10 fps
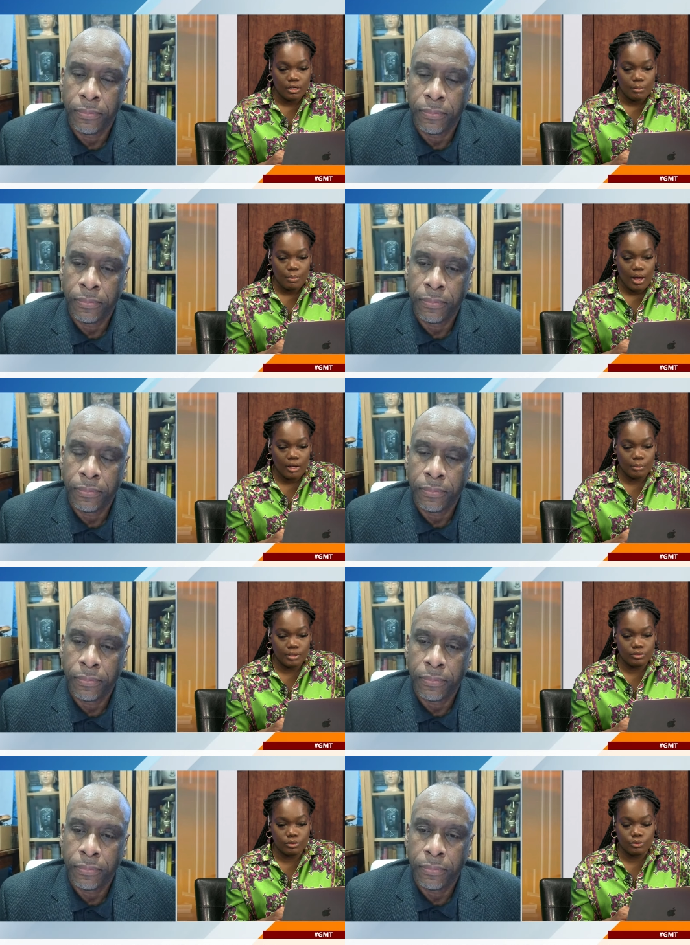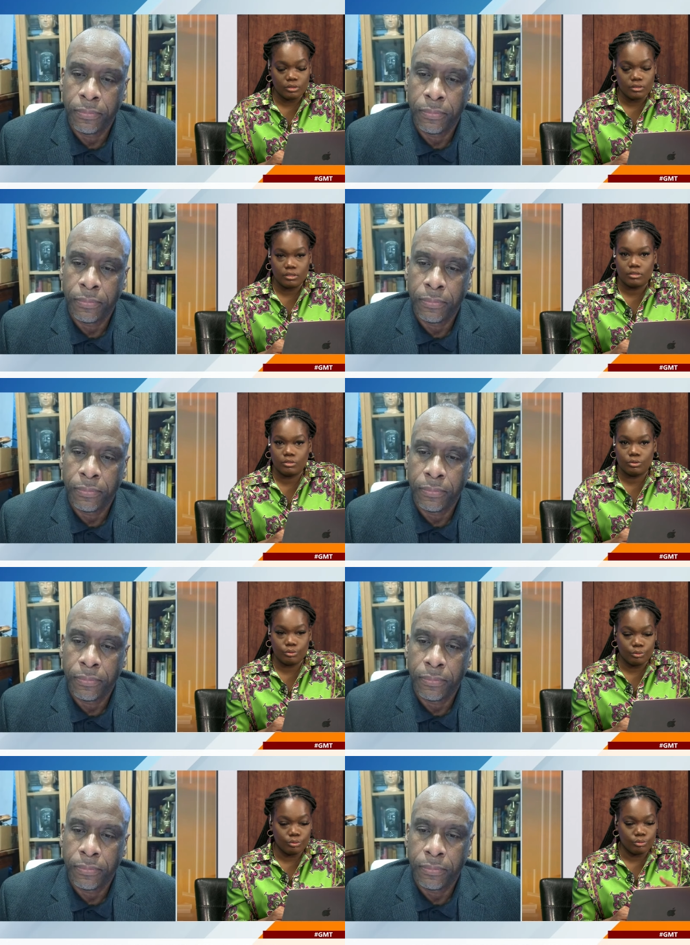Speaker 1: parliament uses it
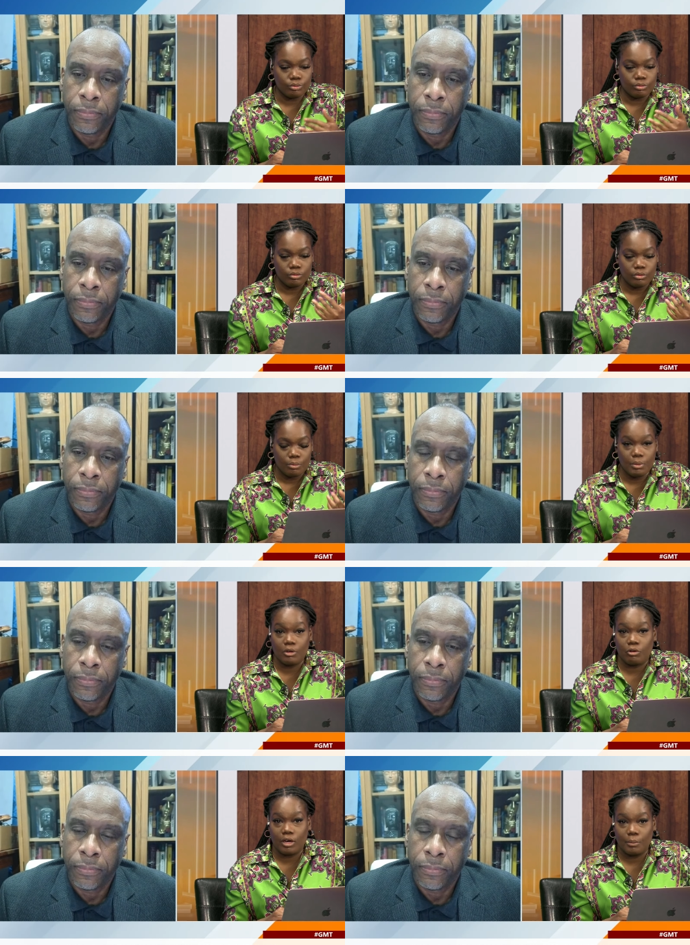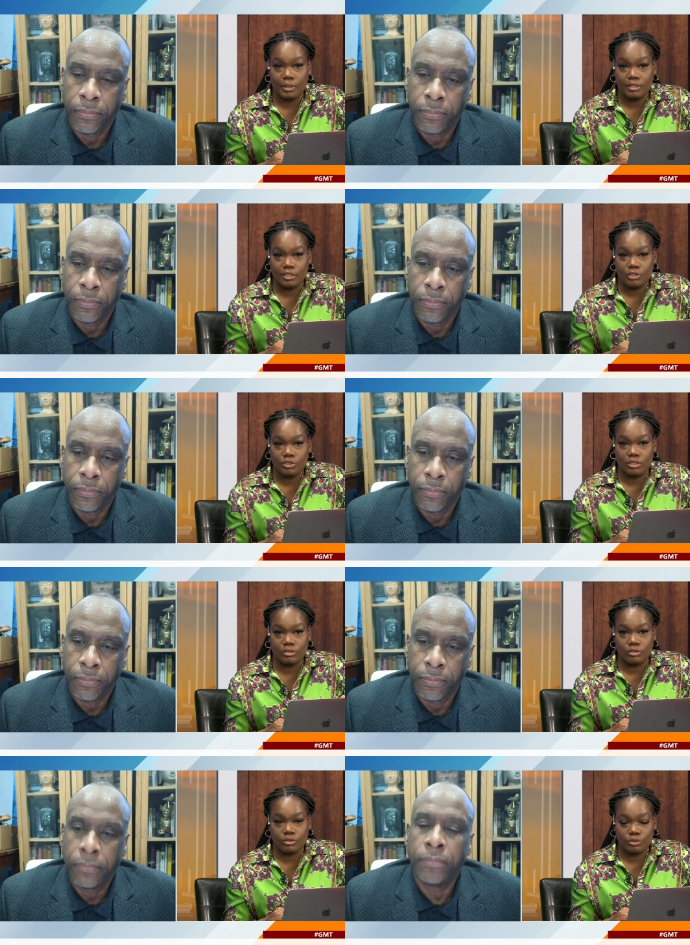to make
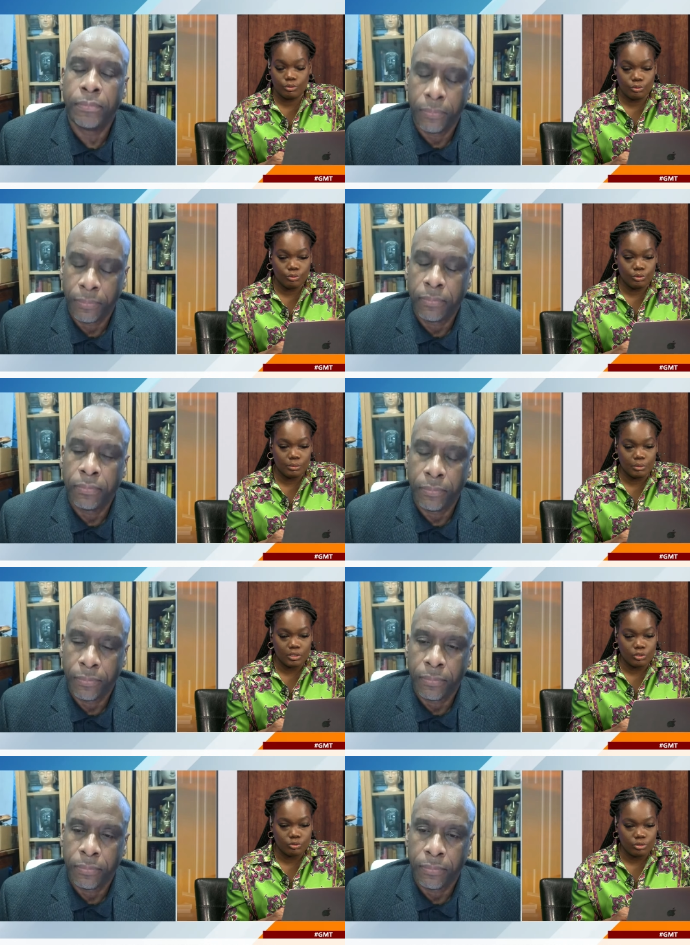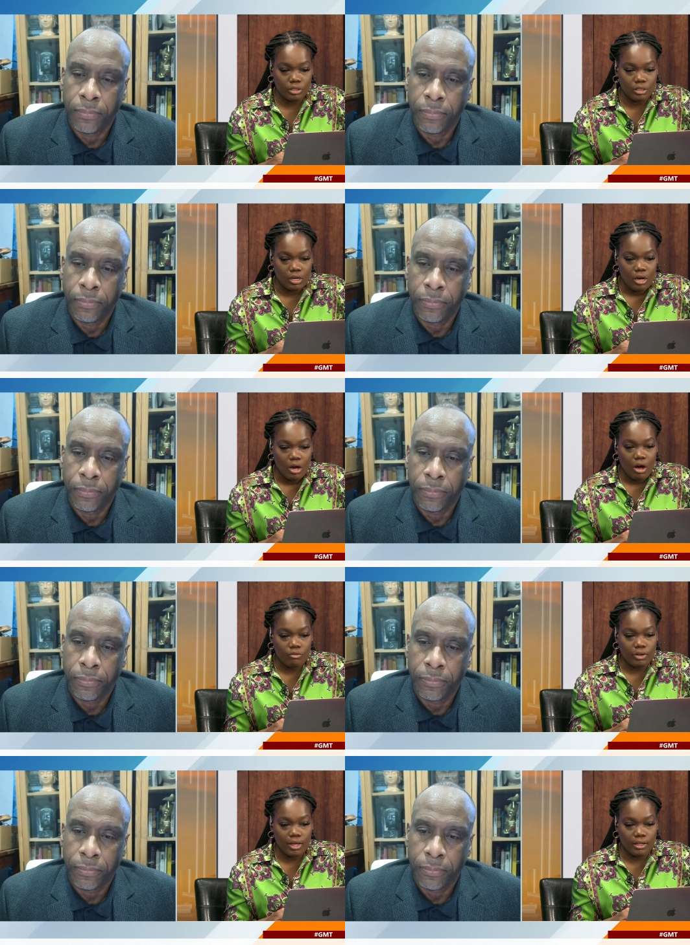recommendations to the Ministry of
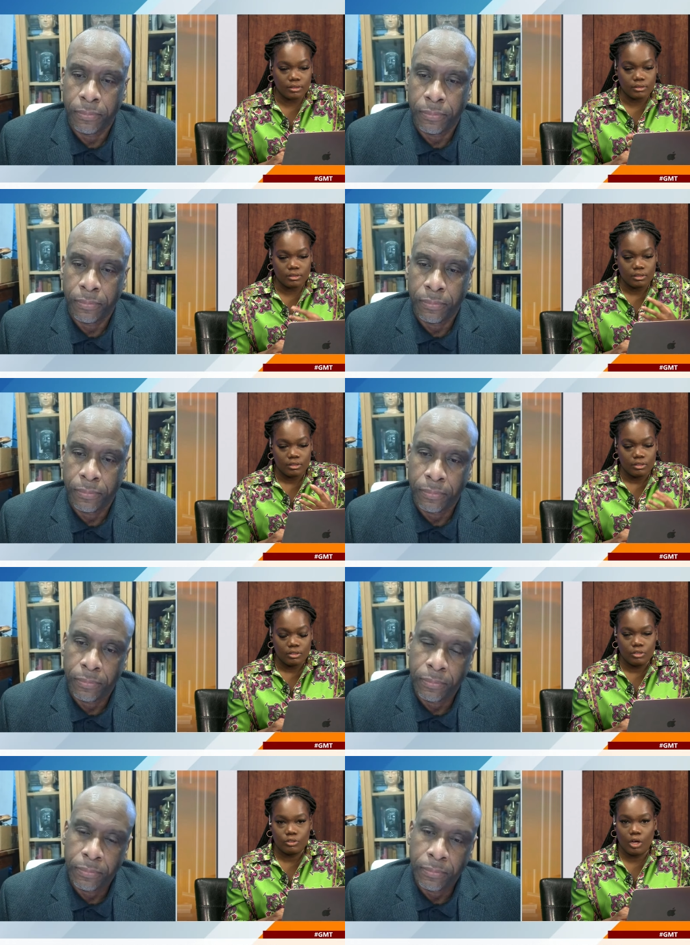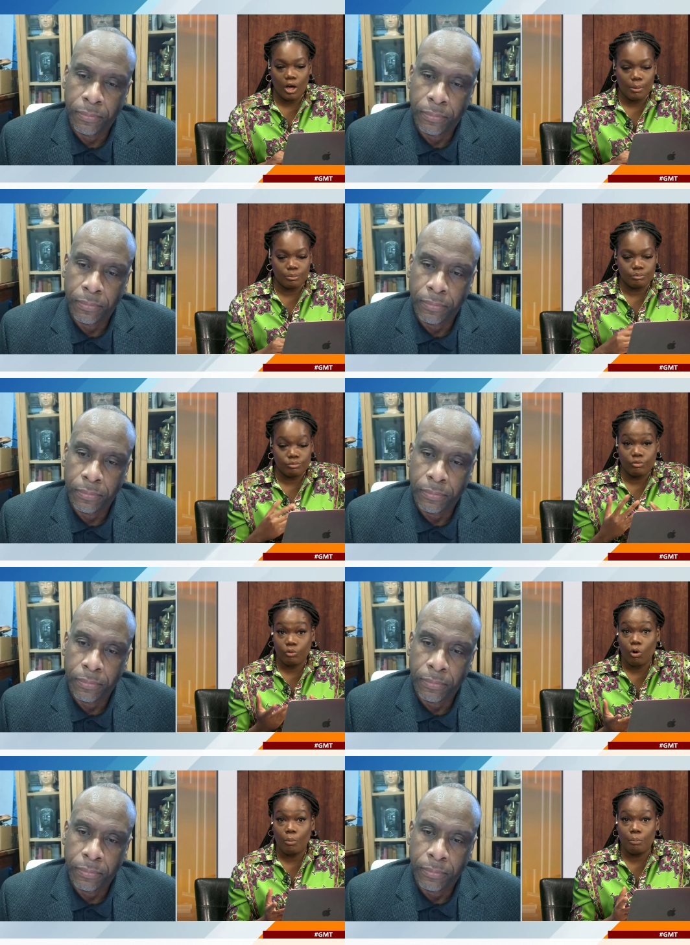Health um,
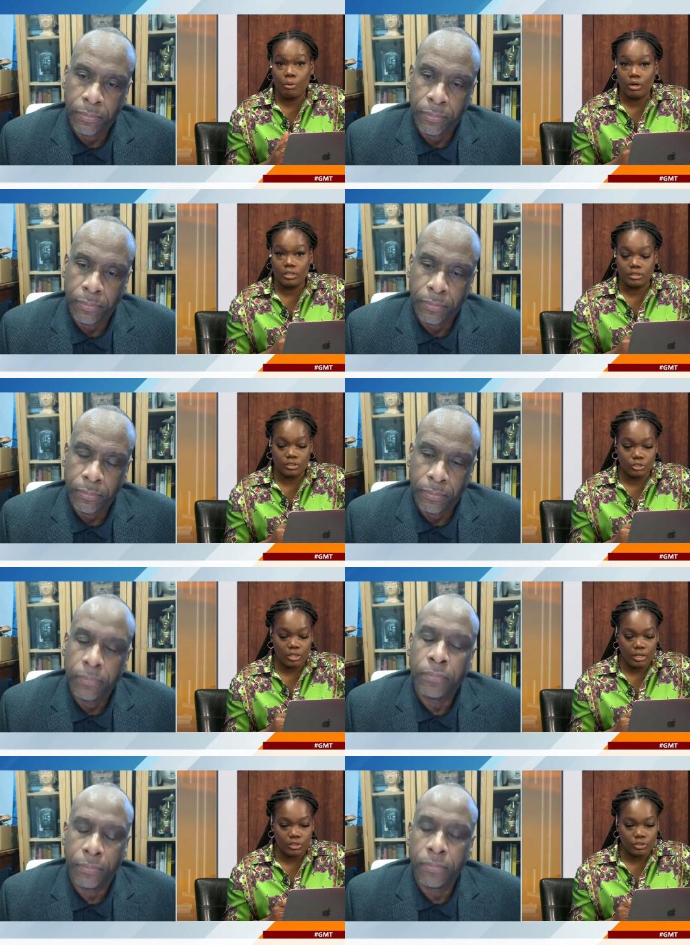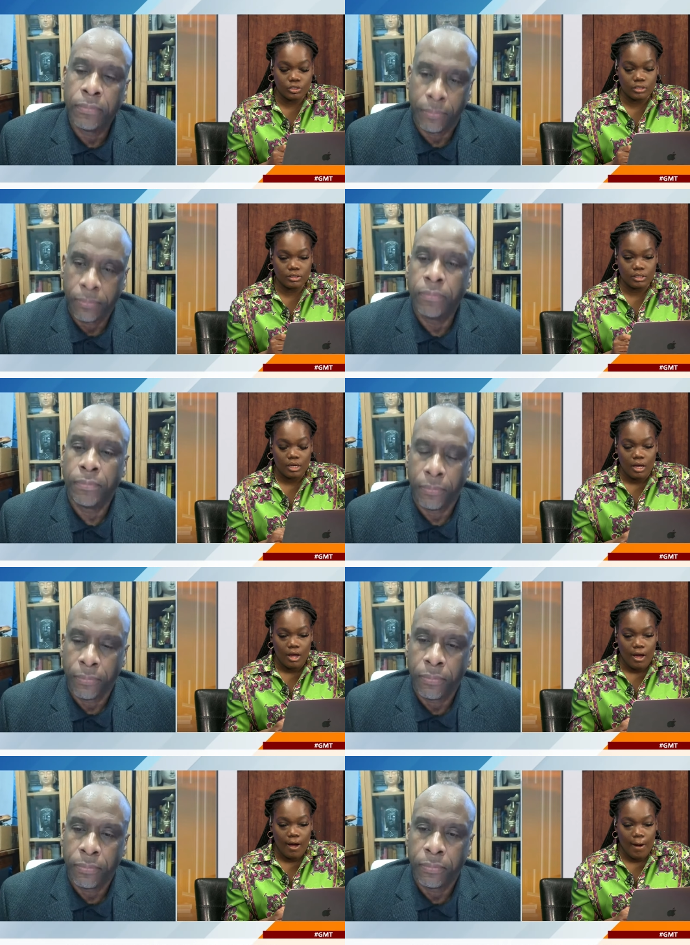for policy changes.
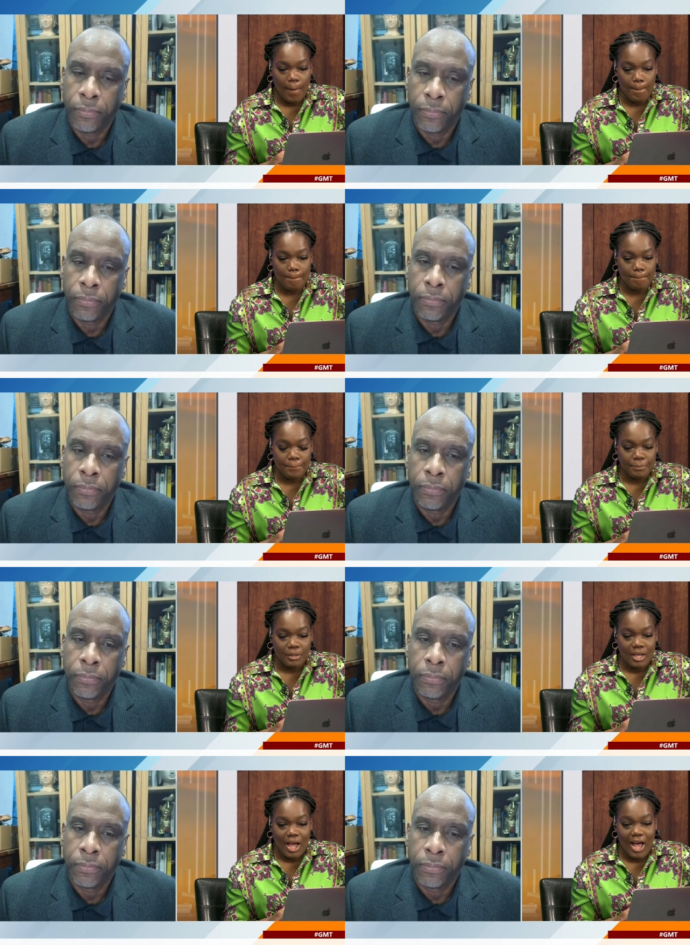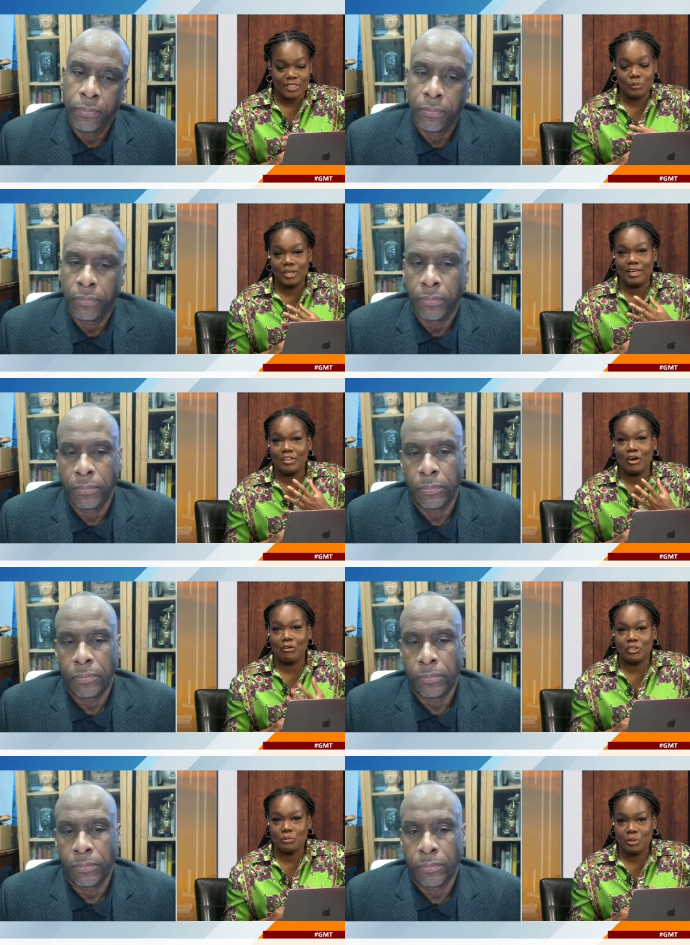Um, as we
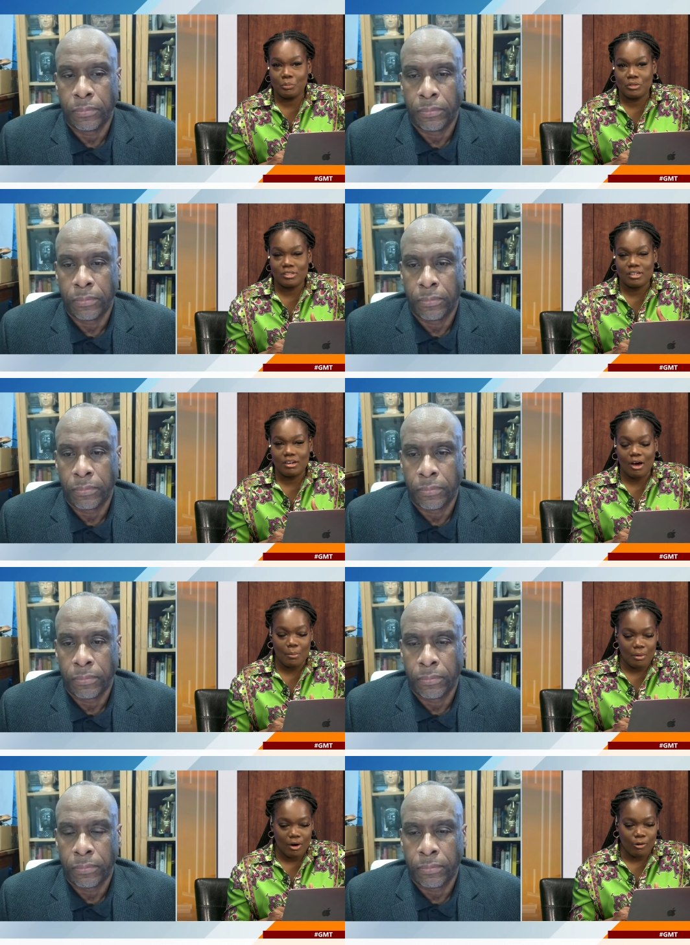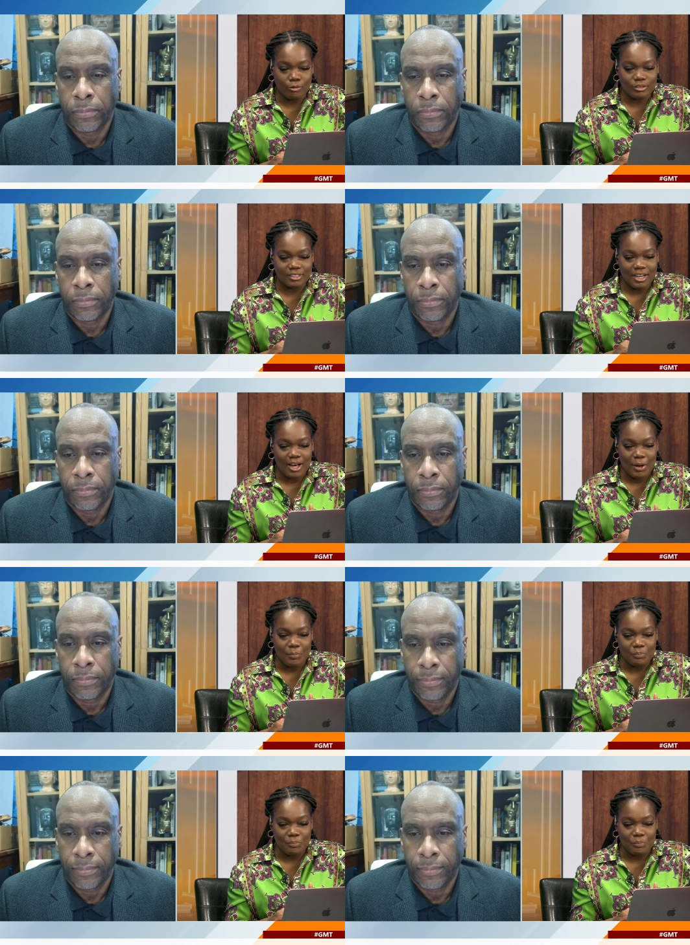encourage people to come out, um,